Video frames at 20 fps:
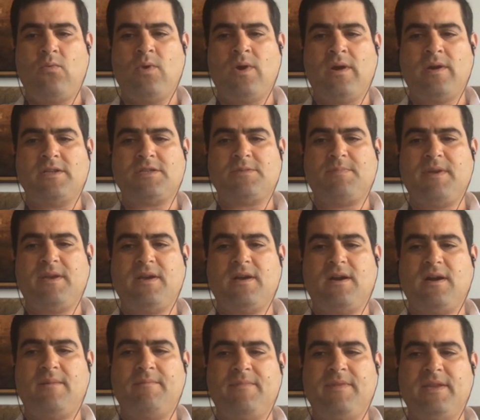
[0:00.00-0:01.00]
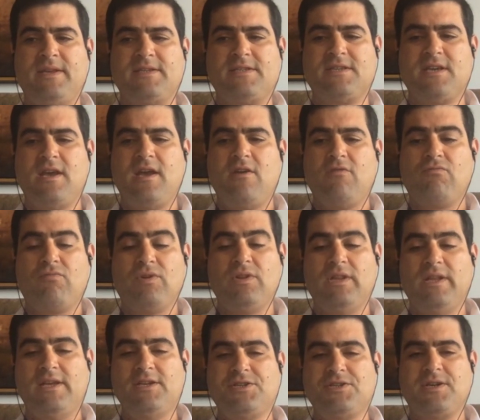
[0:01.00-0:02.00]
where it's become this
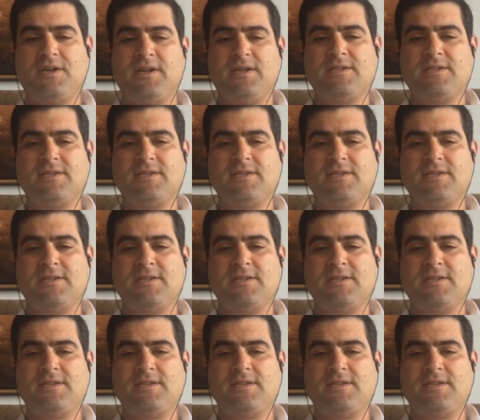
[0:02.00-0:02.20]
religion,